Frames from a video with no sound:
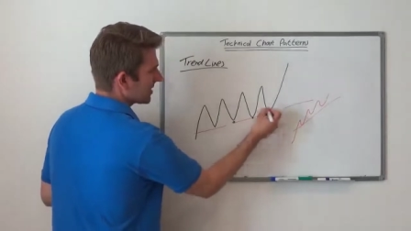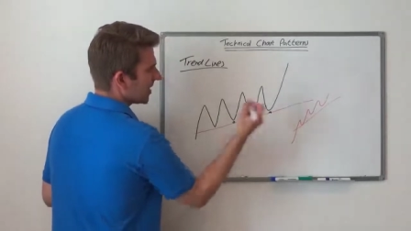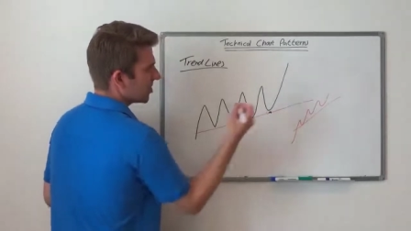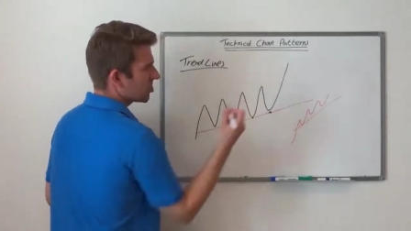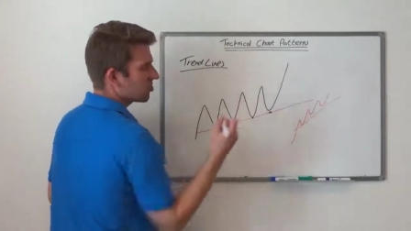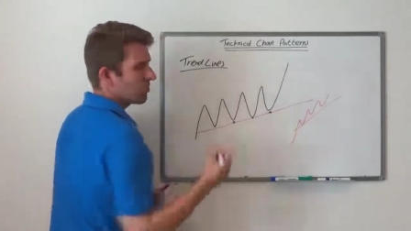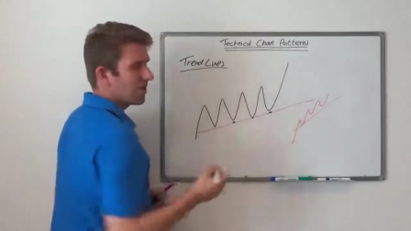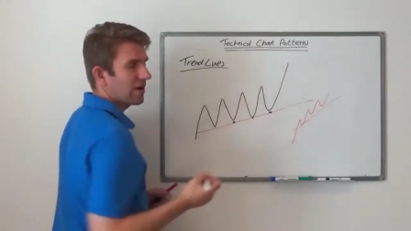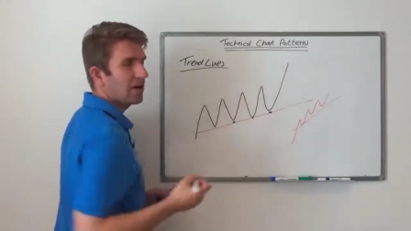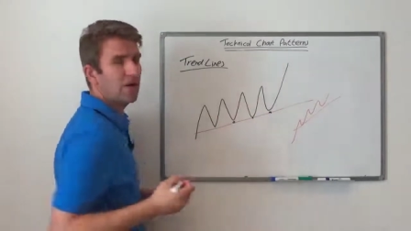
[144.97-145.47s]
that
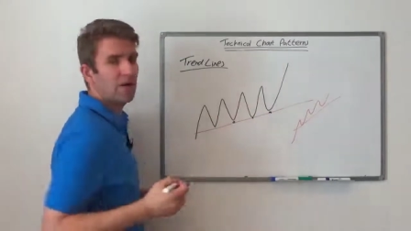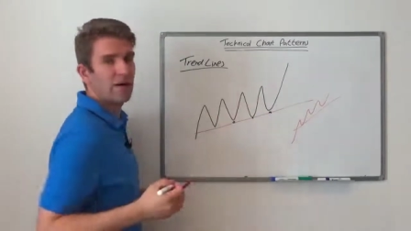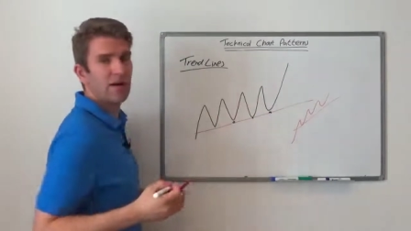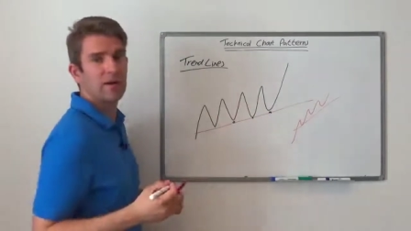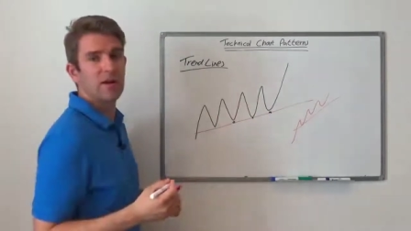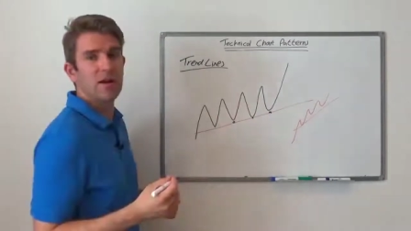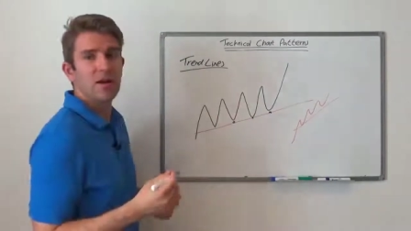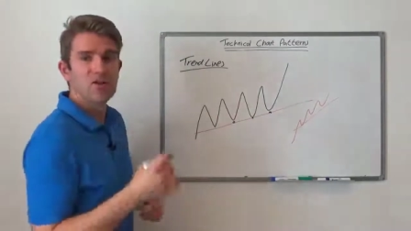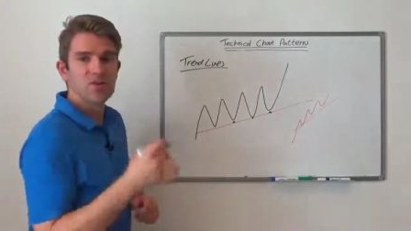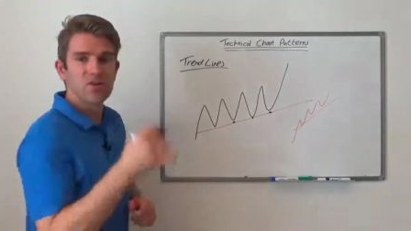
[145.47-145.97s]
trend line.
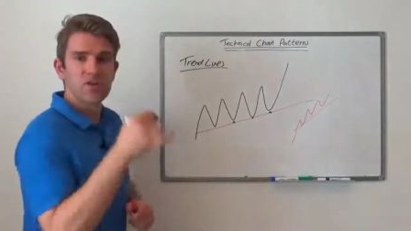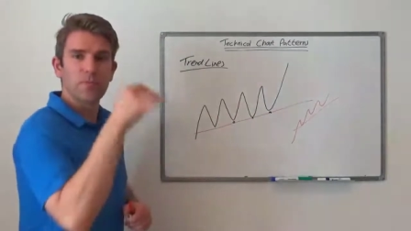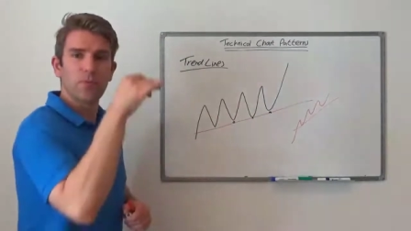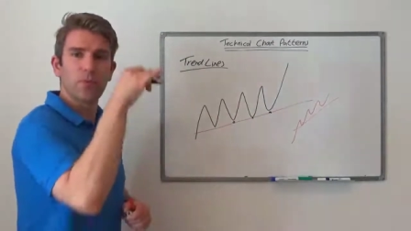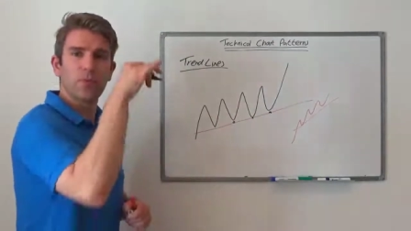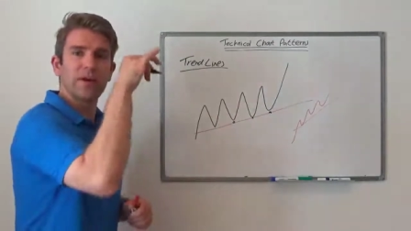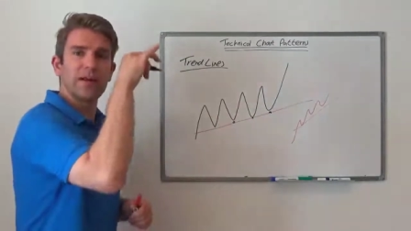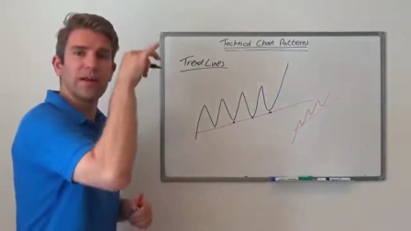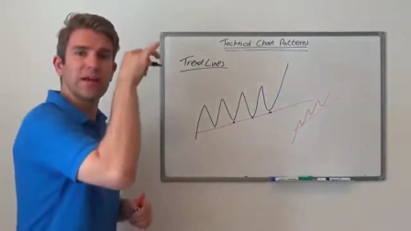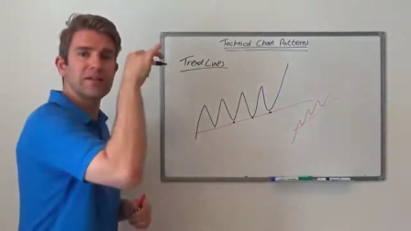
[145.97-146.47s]
So the
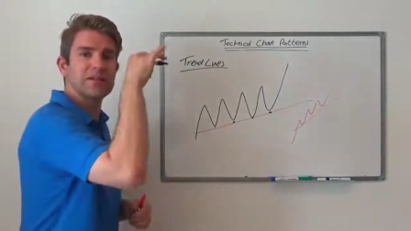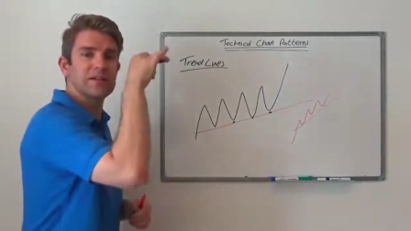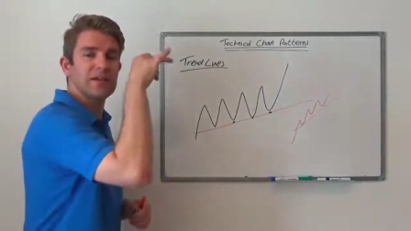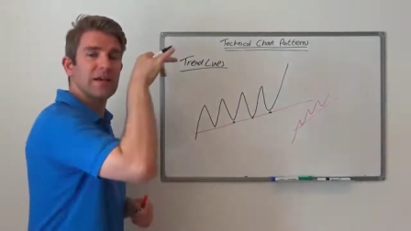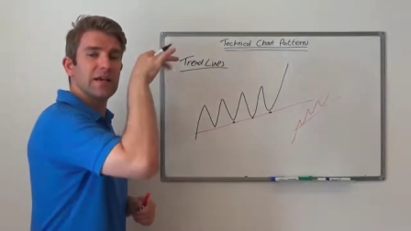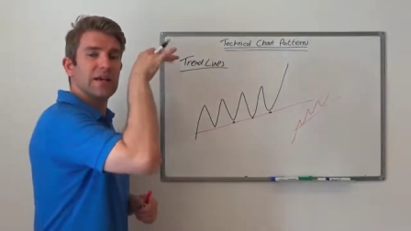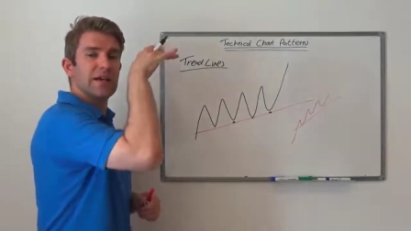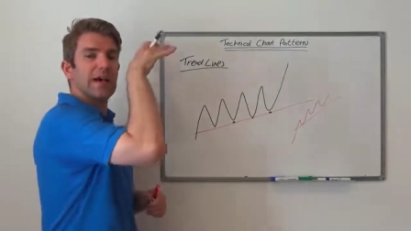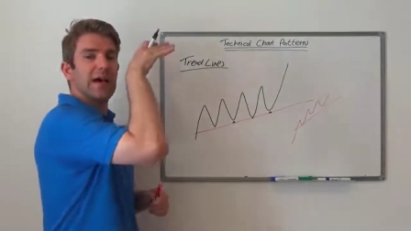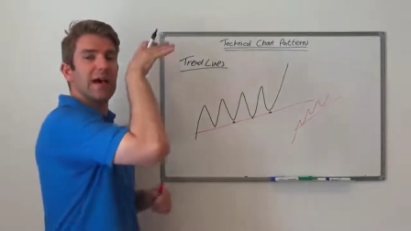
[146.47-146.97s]
point is,
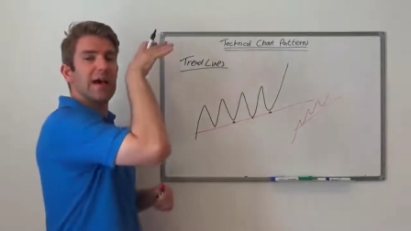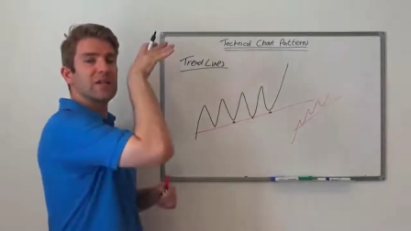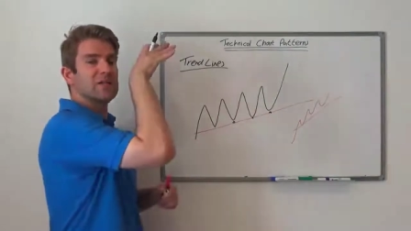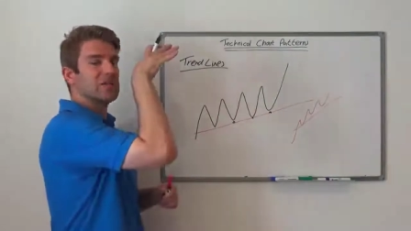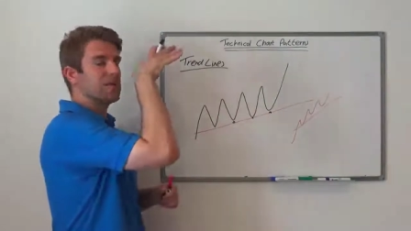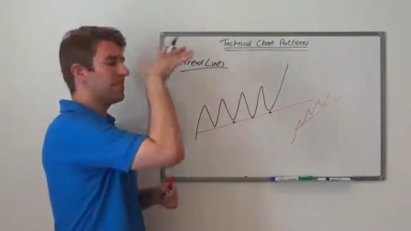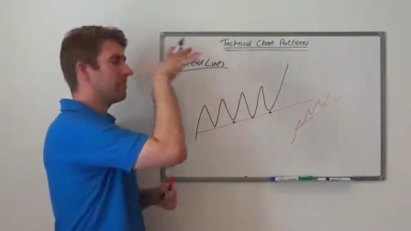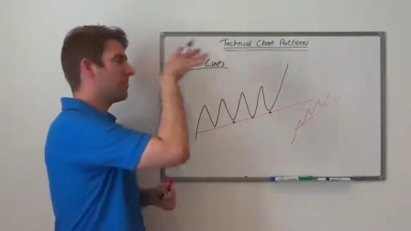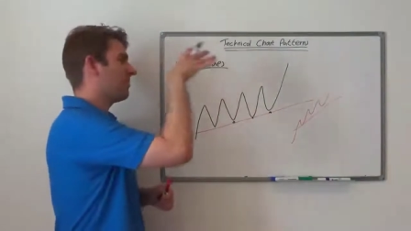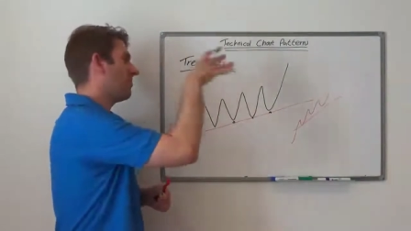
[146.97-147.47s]
as
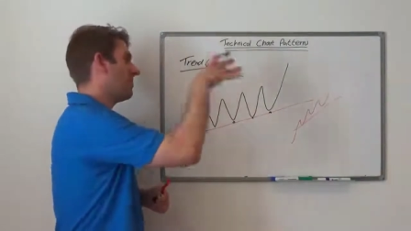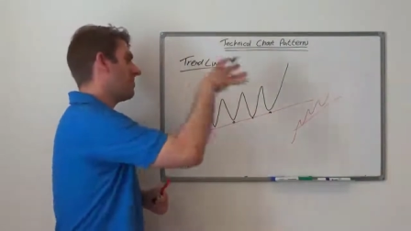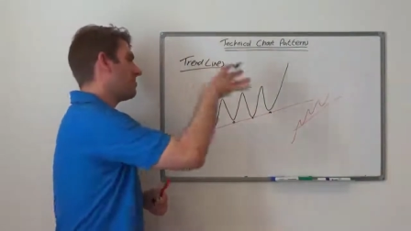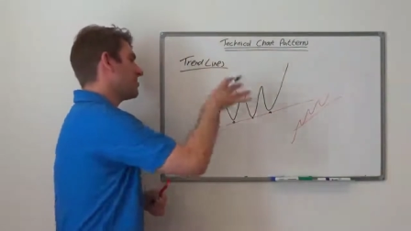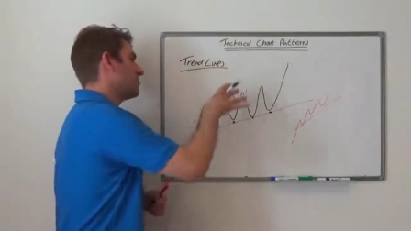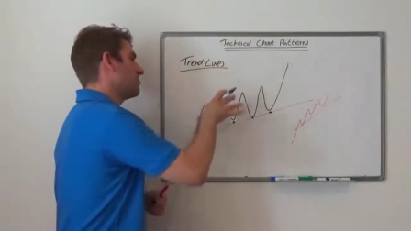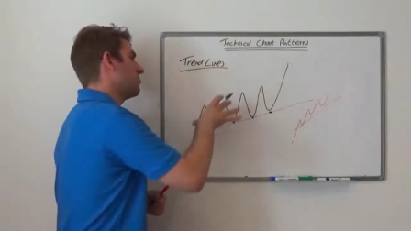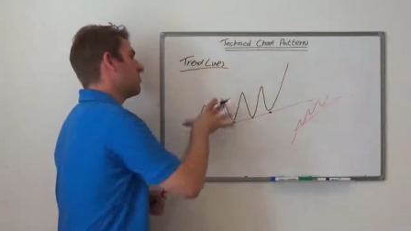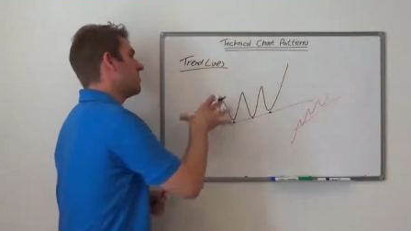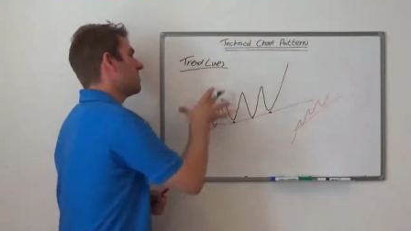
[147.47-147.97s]
the
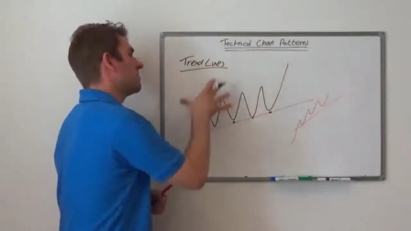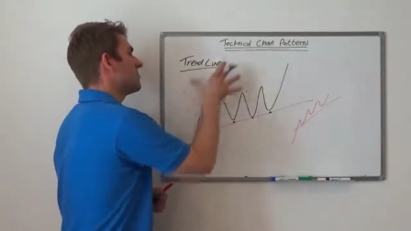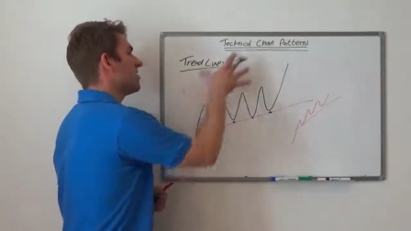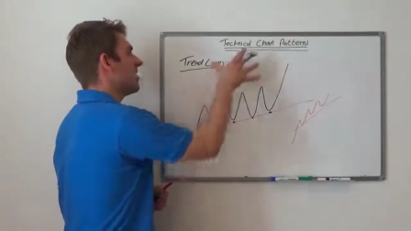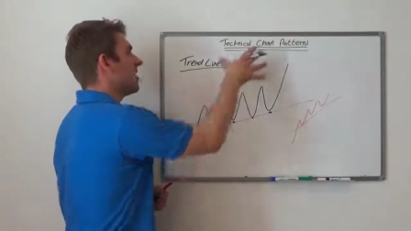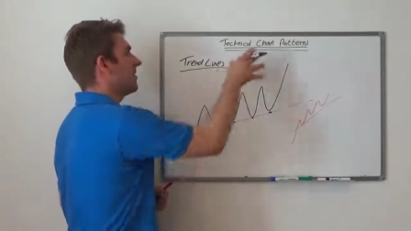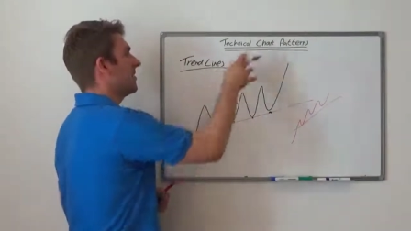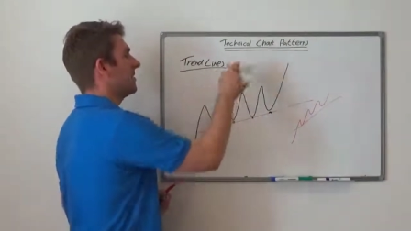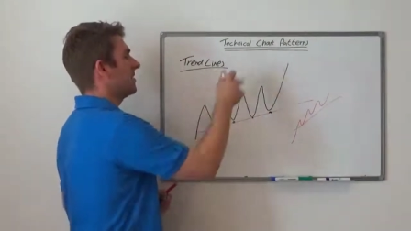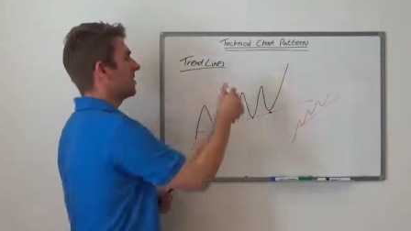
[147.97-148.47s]
price moves
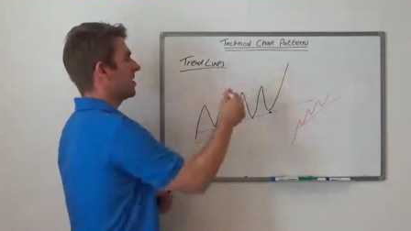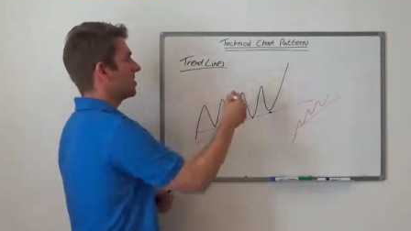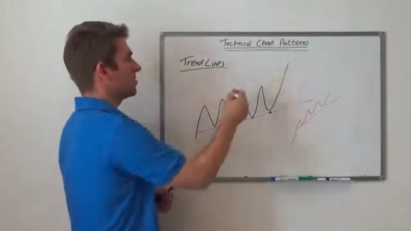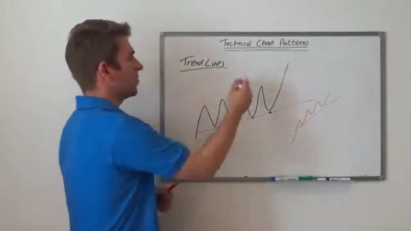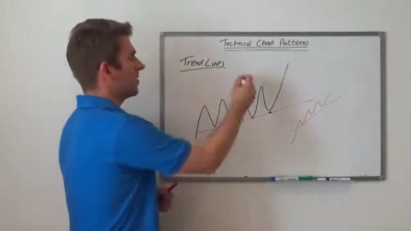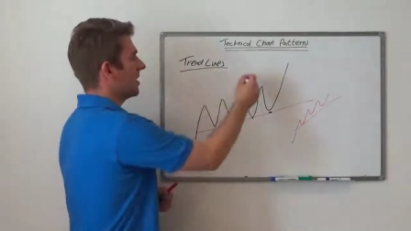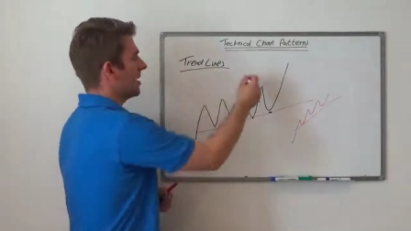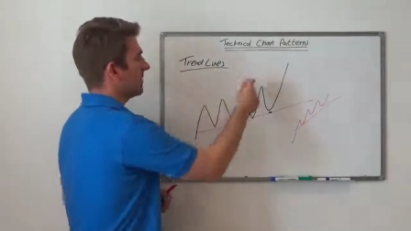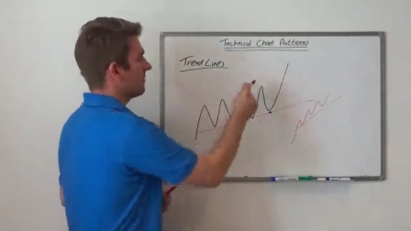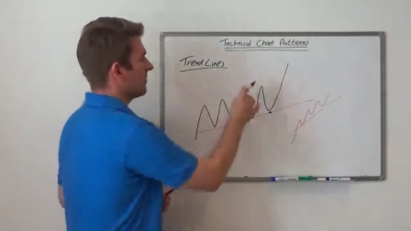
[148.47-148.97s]
up, it does
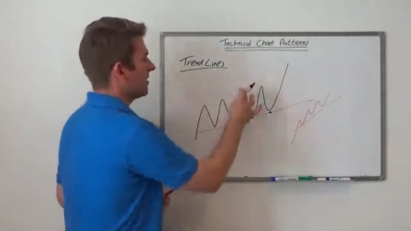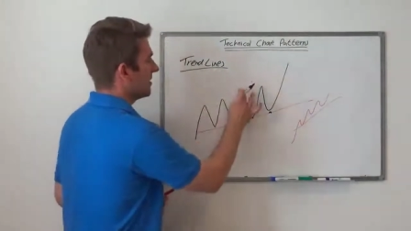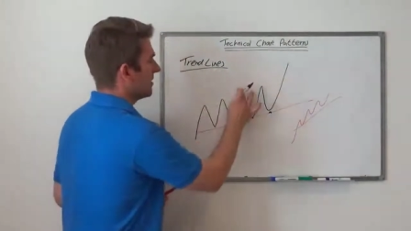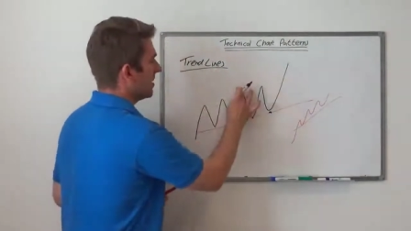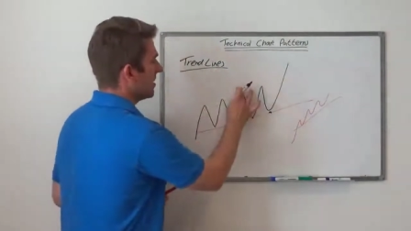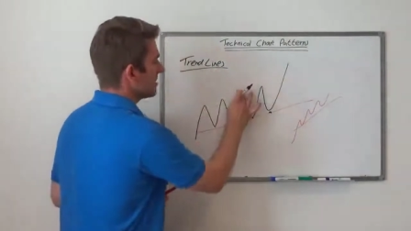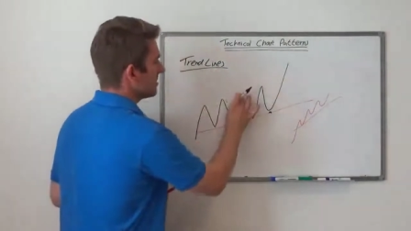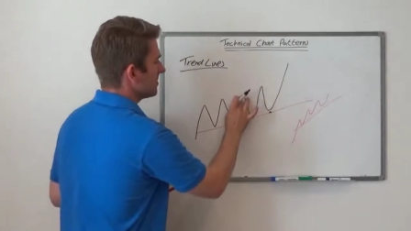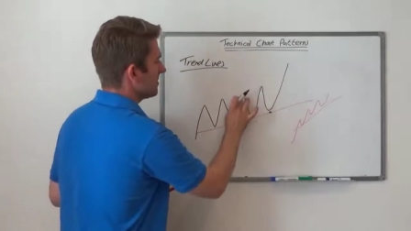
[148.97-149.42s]
whatever it does.